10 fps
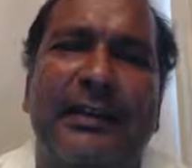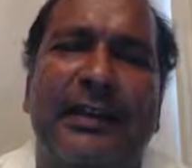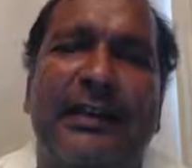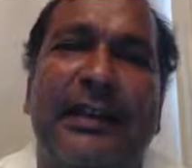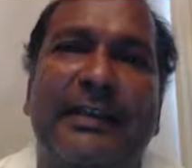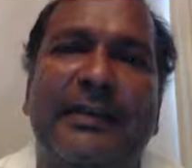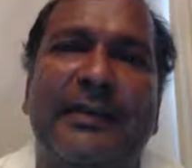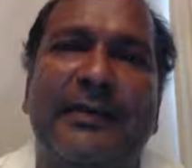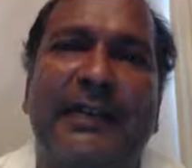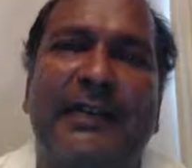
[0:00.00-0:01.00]
And that's
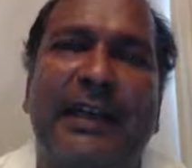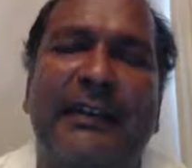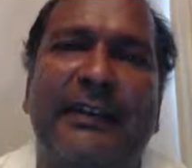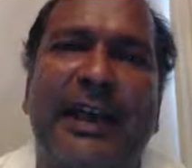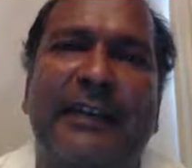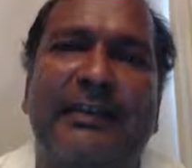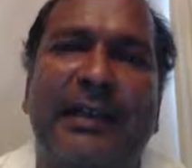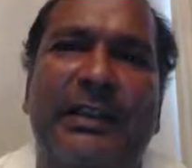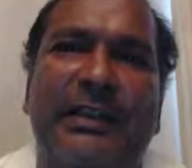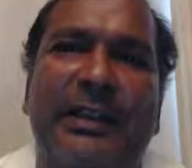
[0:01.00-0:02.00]
something that I've asked
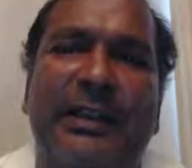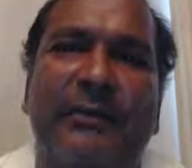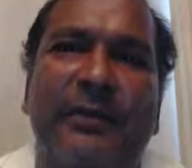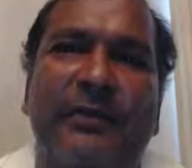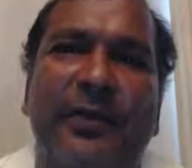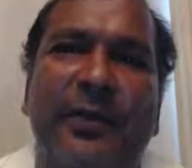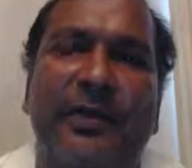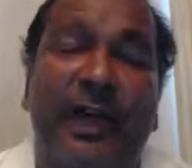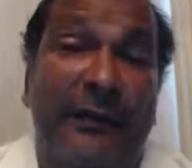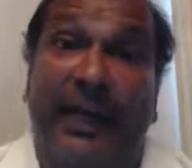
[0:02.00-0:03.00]
my client before.
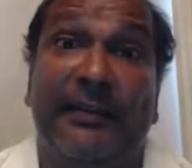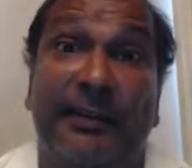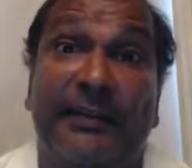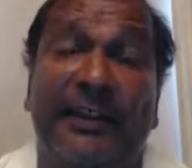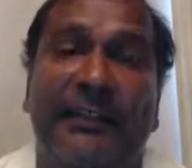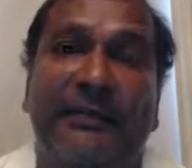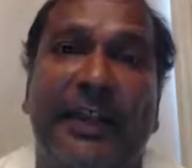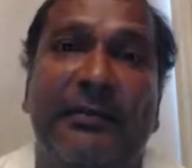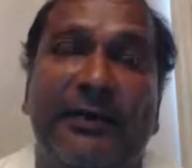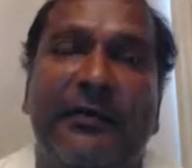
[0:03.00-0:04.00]
I've asked myself
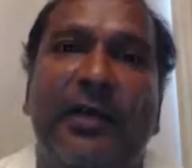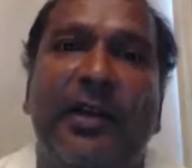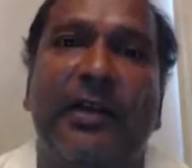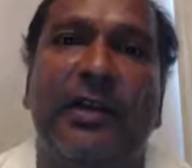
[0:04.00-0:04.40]
that before.